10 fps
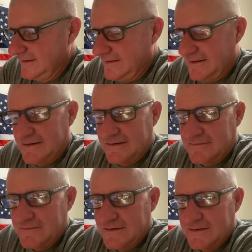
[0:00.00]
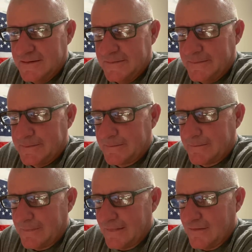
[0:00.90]
of, um,
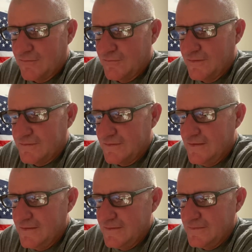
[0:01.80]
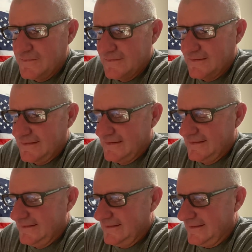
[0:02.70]
of what to do.
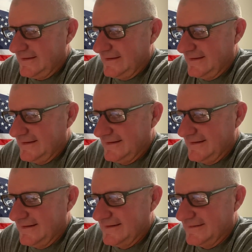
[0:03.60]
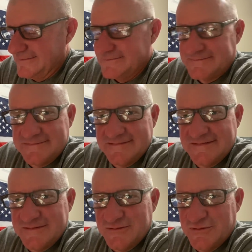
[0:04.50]
And uh,
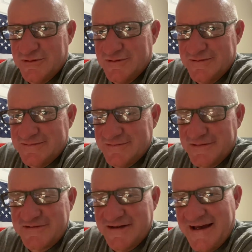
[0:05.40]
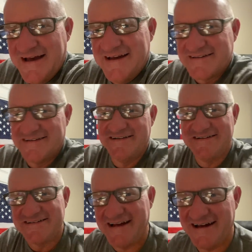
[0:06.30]
we'll, we'll see how it
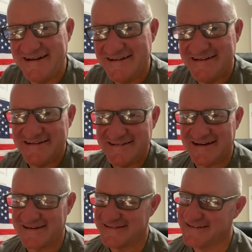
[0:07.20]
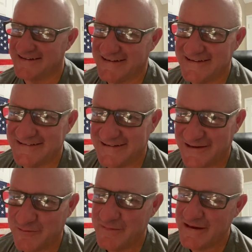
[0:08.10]
turns out. It, like I said, it,
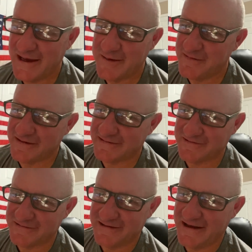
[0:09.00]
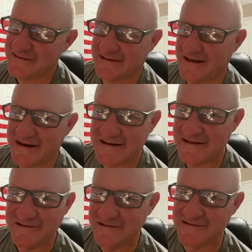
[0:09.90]
it'll be epic. Don't, nothing I
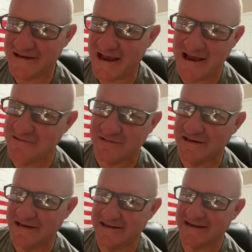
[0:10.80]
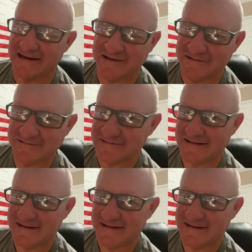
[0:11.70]
do is halfway. I don't,